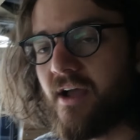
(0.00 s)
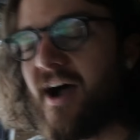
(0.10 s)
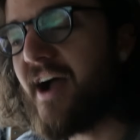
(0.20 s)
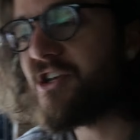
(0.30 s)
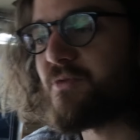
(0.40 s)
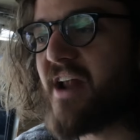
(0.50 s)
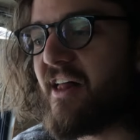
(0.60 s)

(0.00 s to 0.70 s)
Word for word: I just went